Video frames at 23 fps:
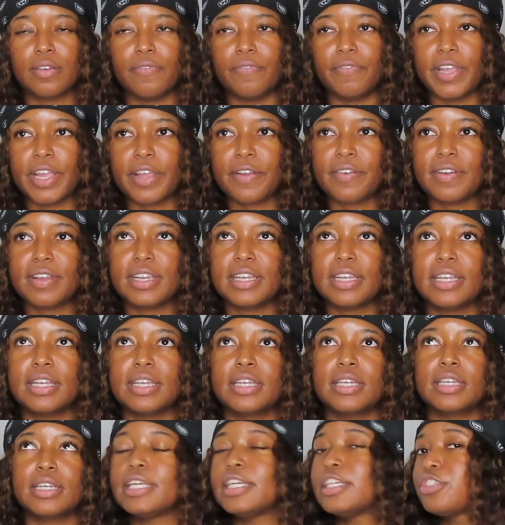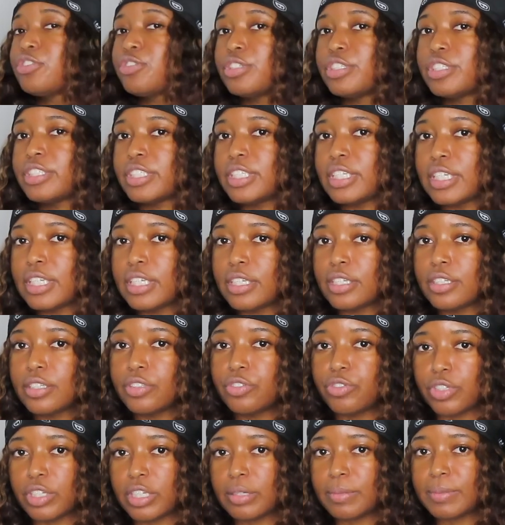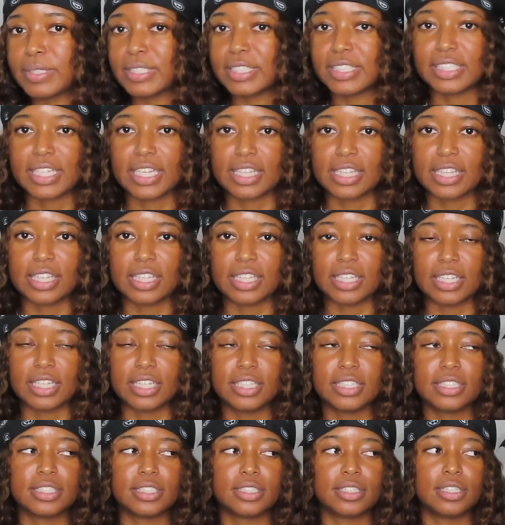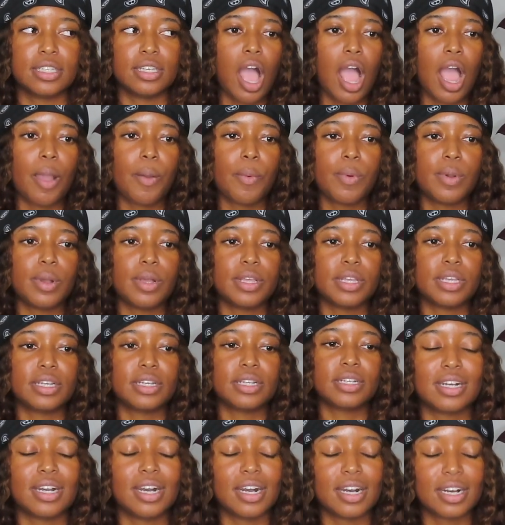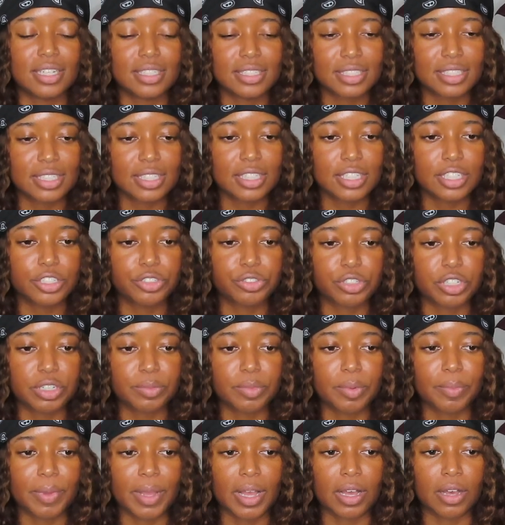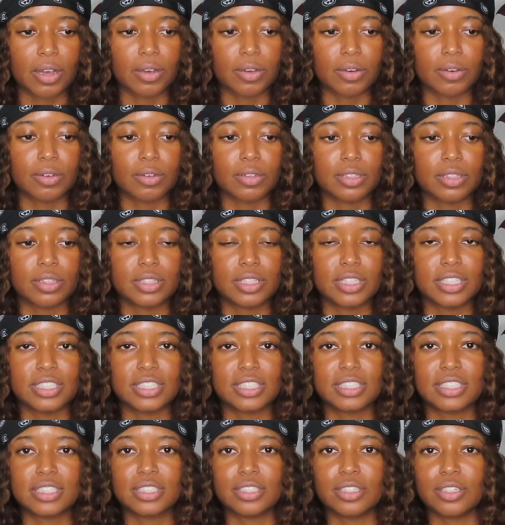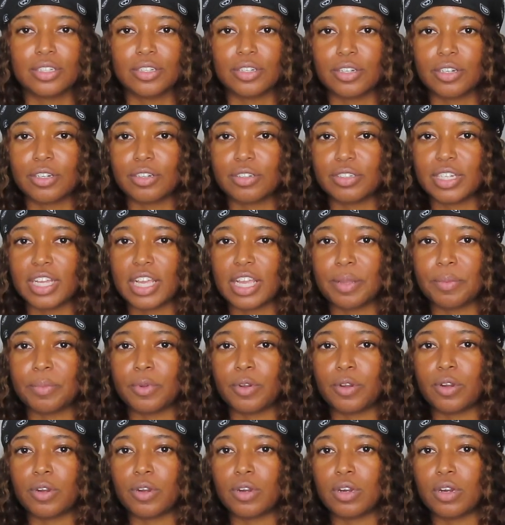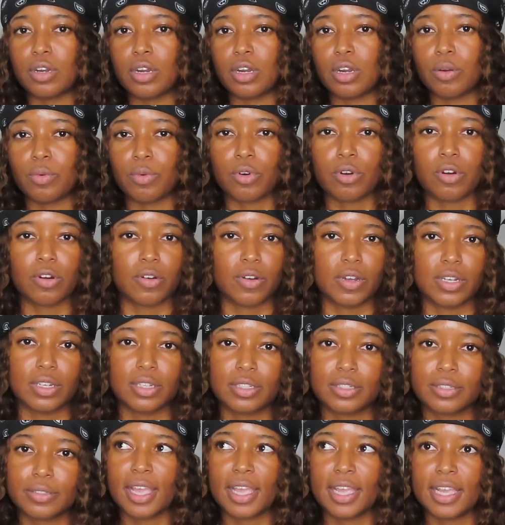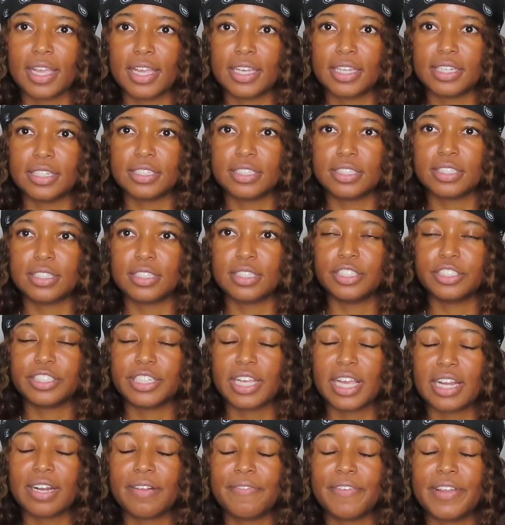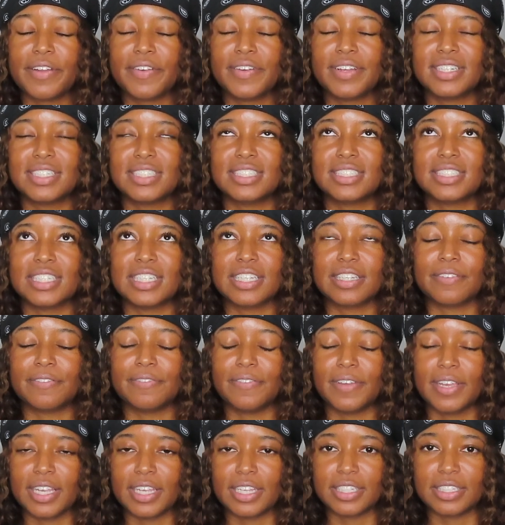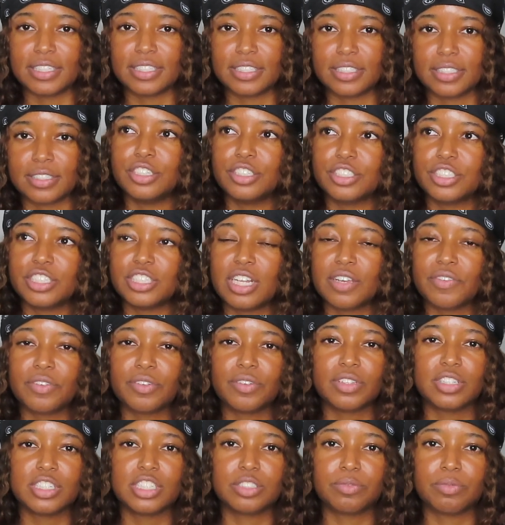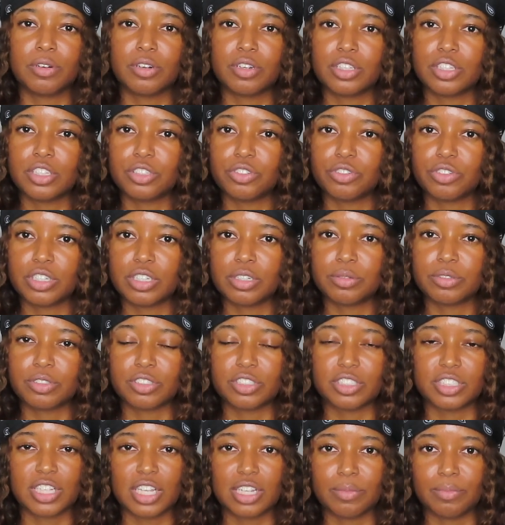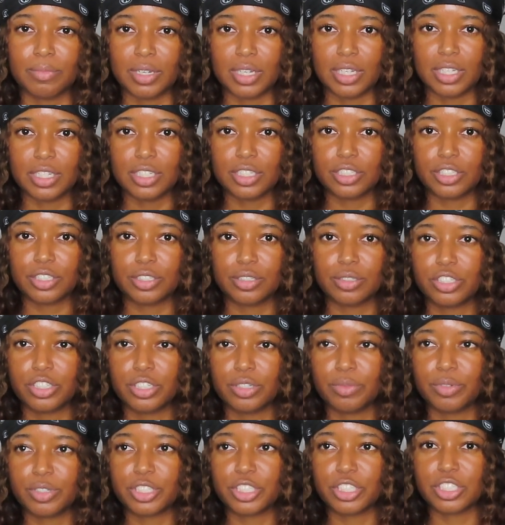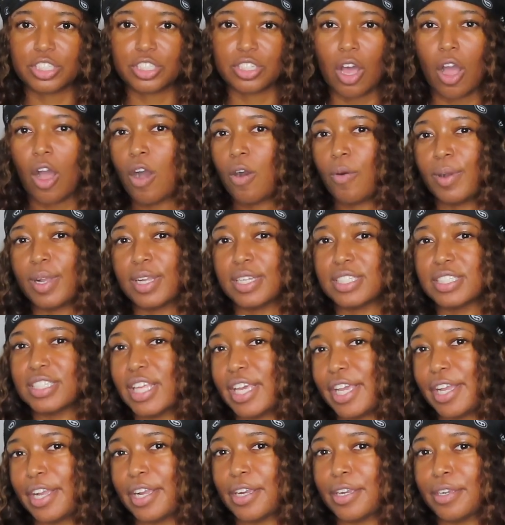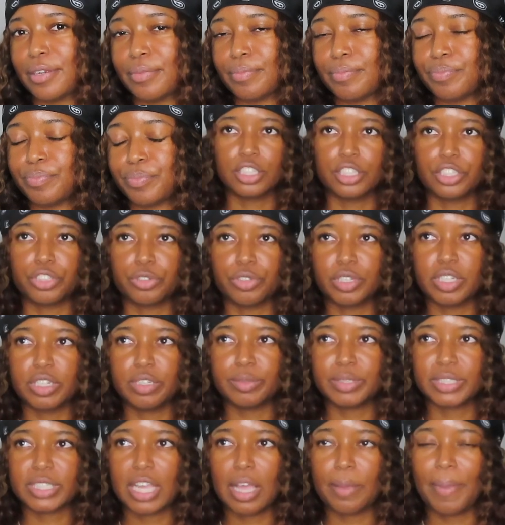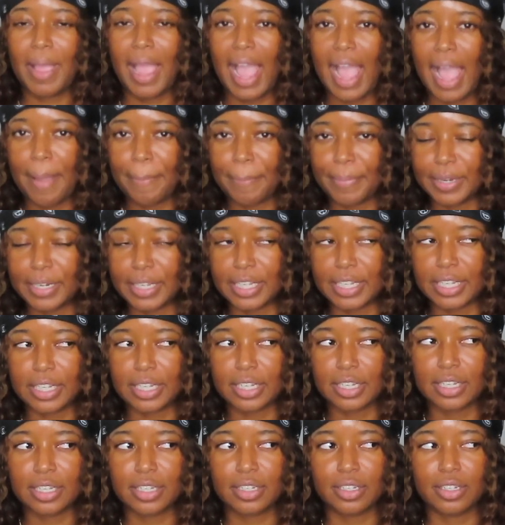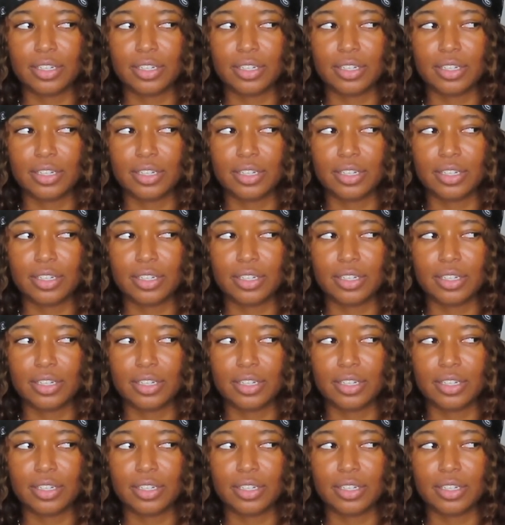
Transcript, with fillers: very interesting dreams, to say the least. I would constantly dream about this girl named Aurora, and she had a very distinct face. She never really spoke in the dreams or said much. She was just always there. The dreams kept happening